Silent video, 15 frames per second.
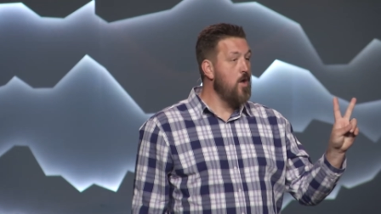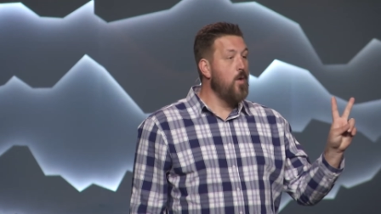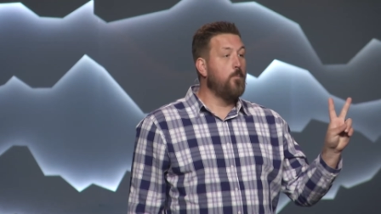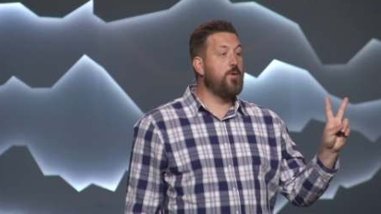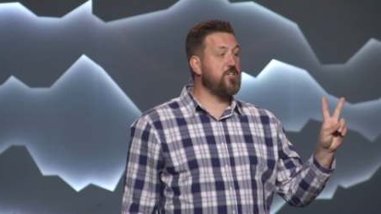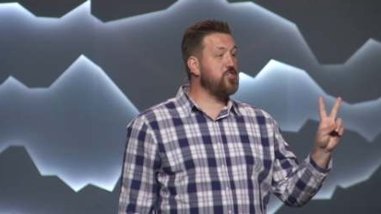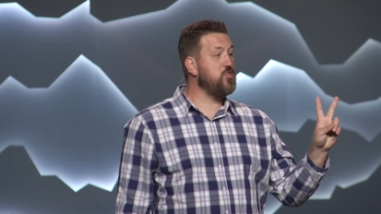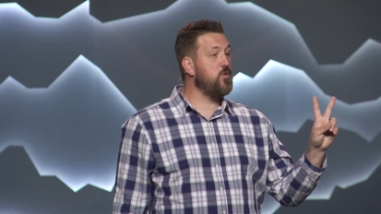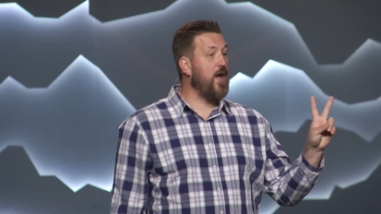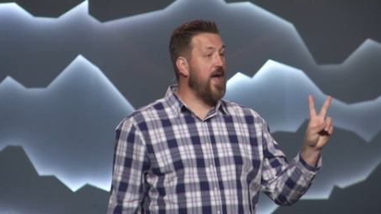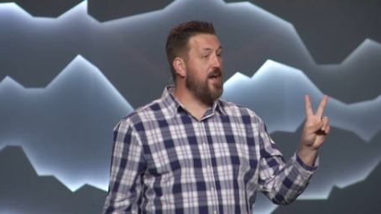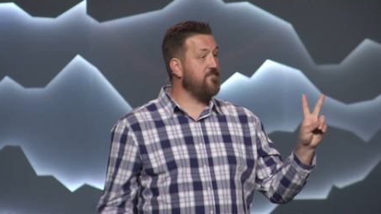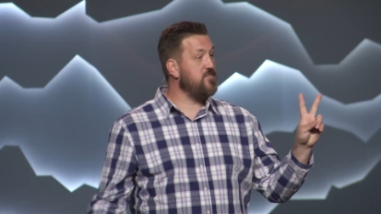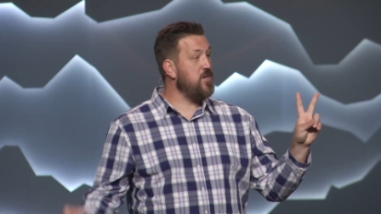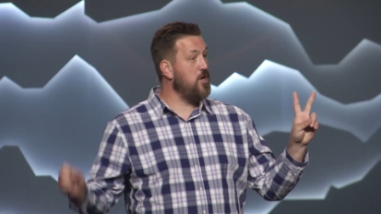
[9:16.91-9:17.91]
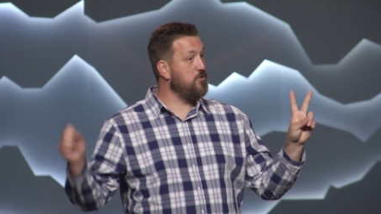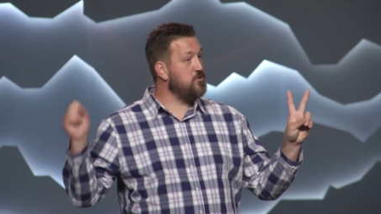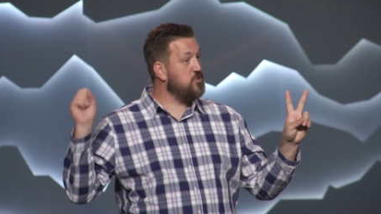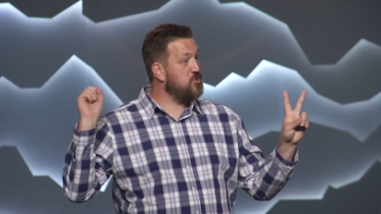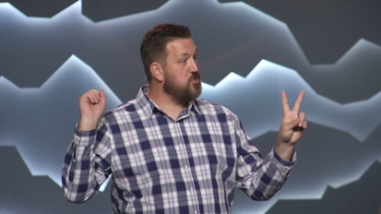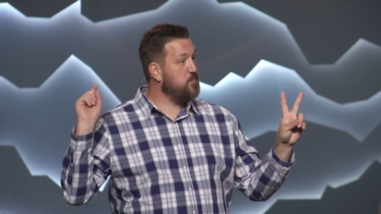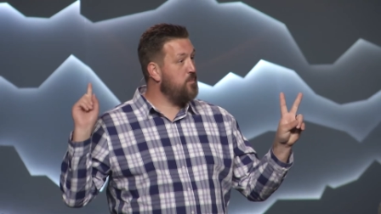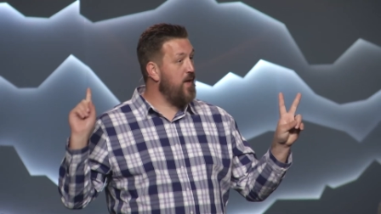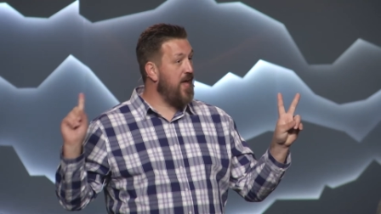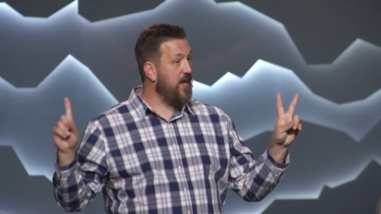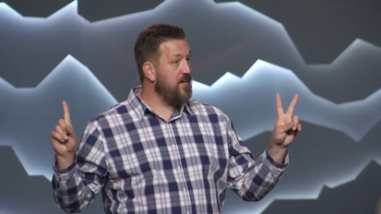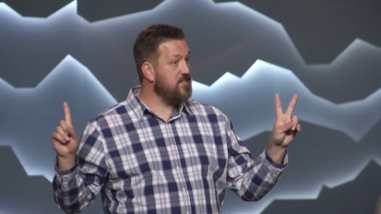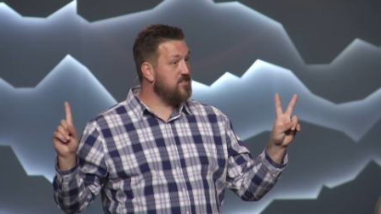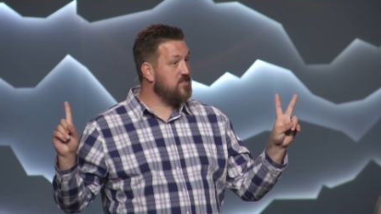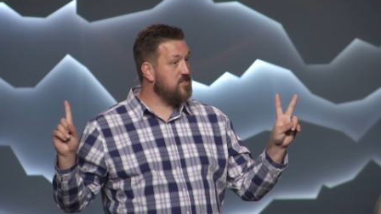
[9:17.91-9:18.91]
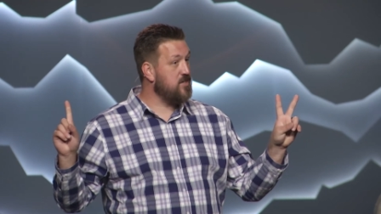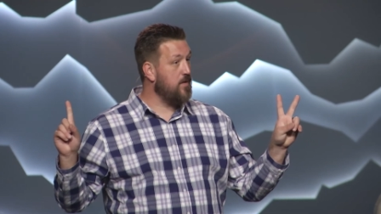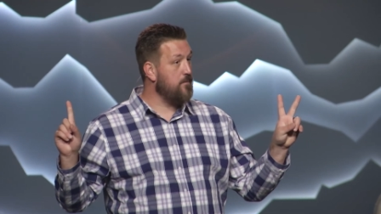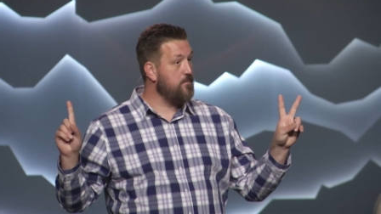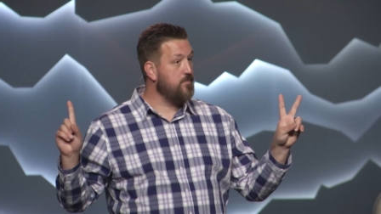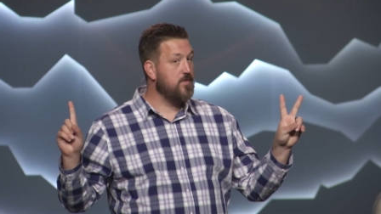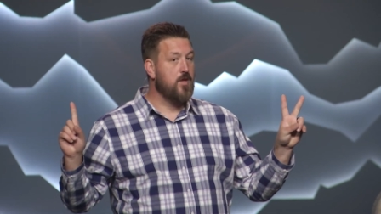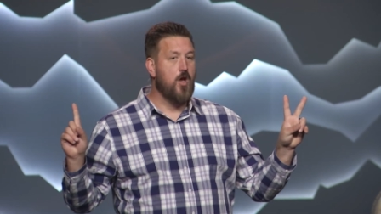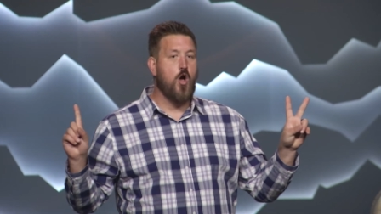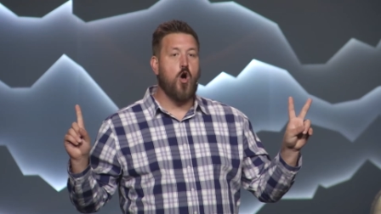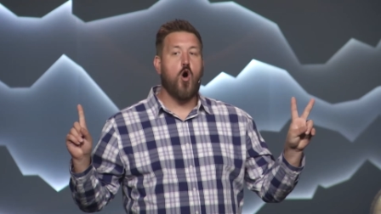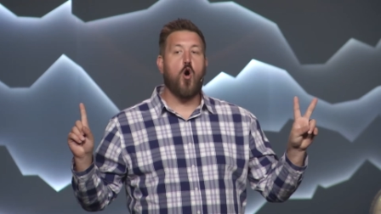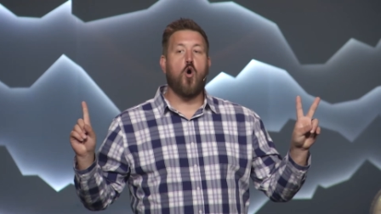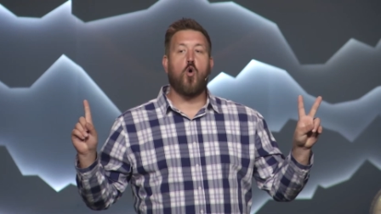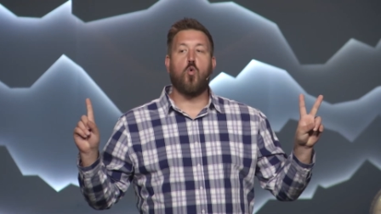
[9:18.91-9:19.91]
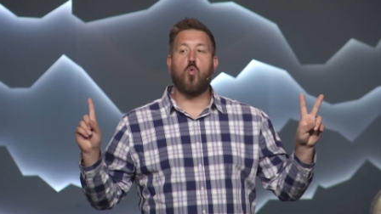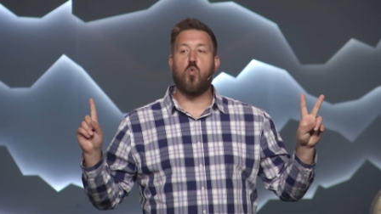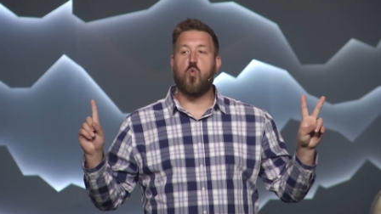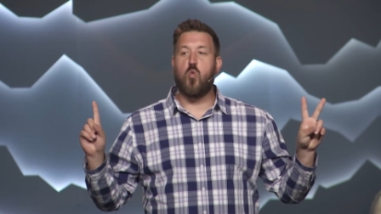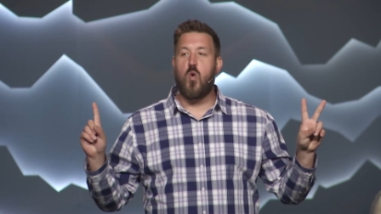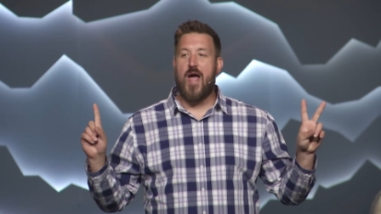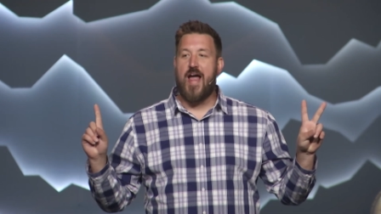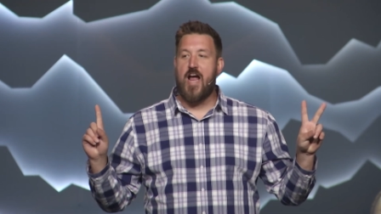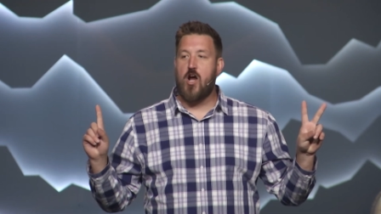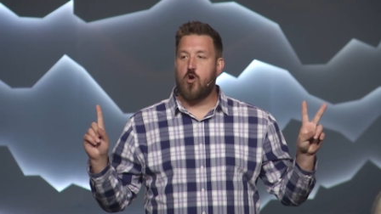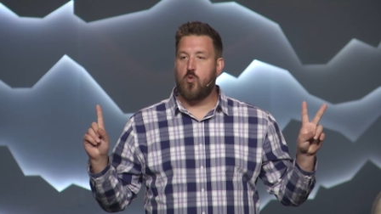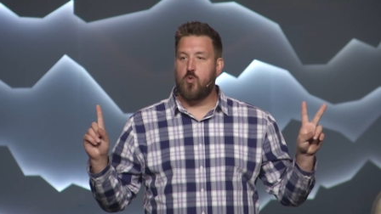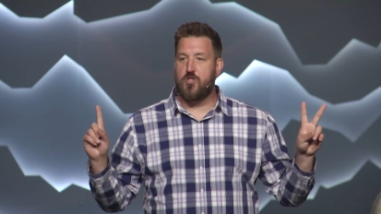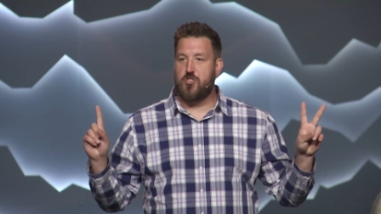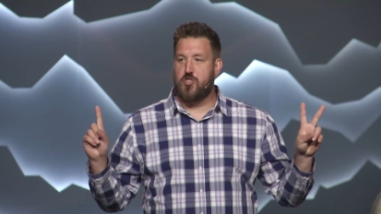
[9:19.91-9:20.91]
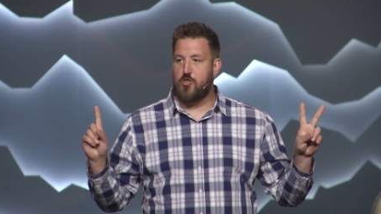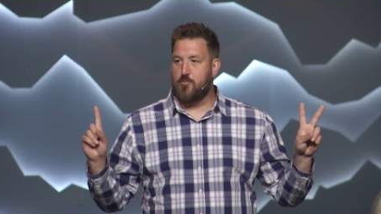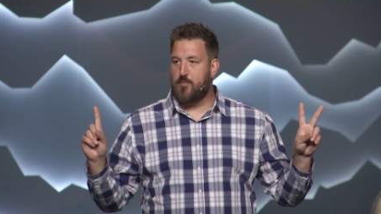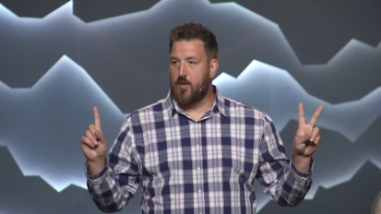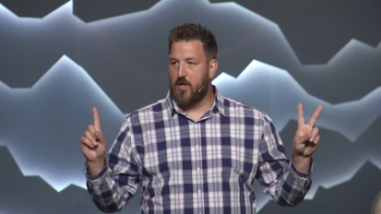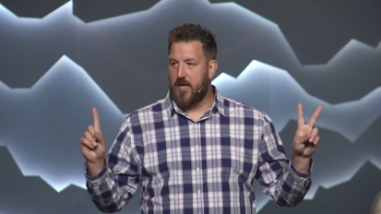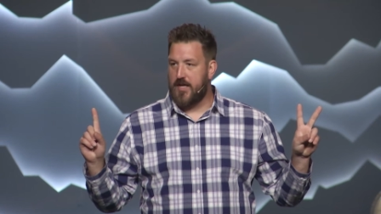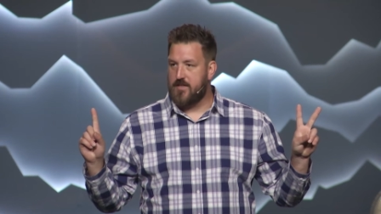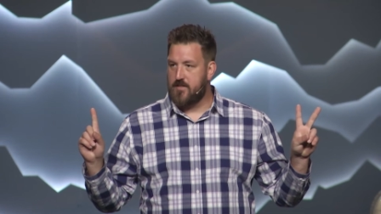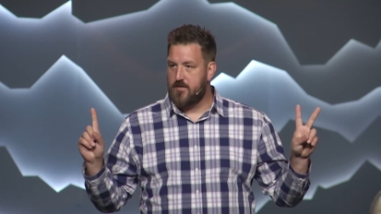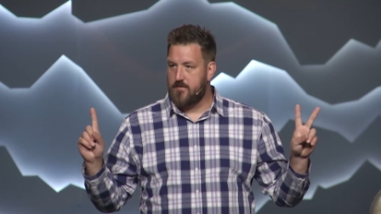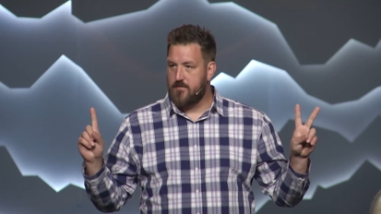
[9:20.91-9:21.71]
but you have no space, where would you put it?